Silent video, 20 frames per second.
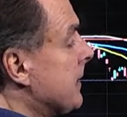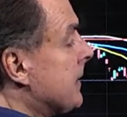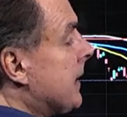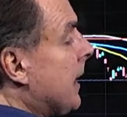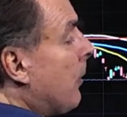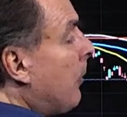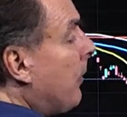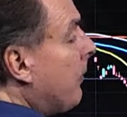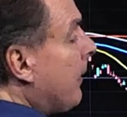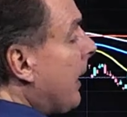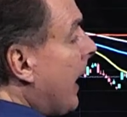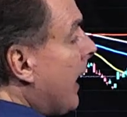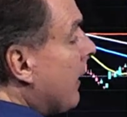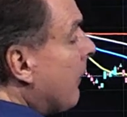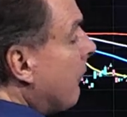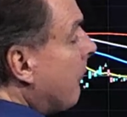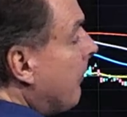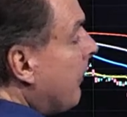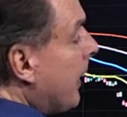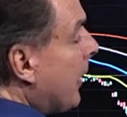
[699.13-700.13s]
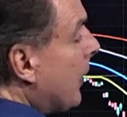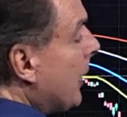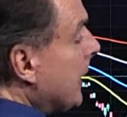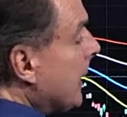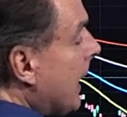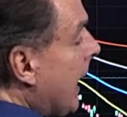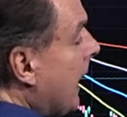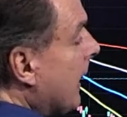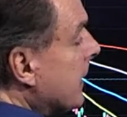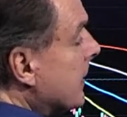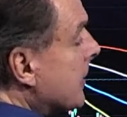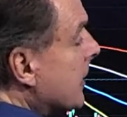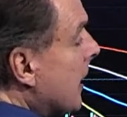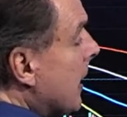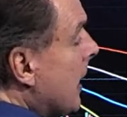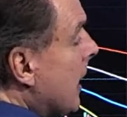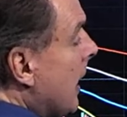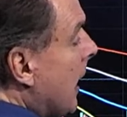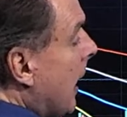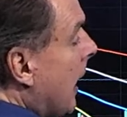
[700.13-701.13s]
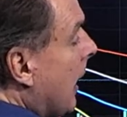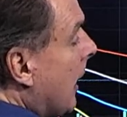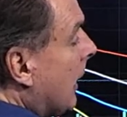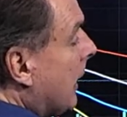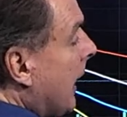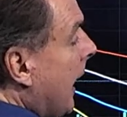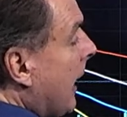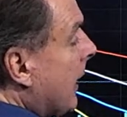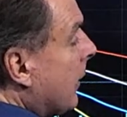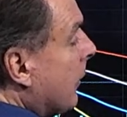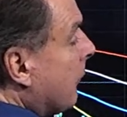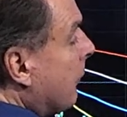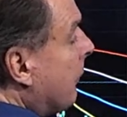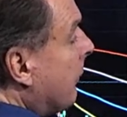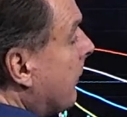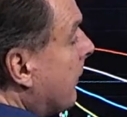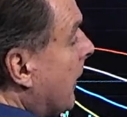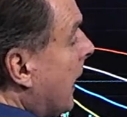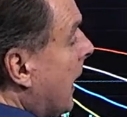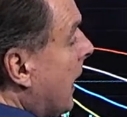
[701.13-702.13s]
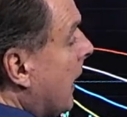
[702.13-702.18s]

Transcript: is that we've got a very nice kind of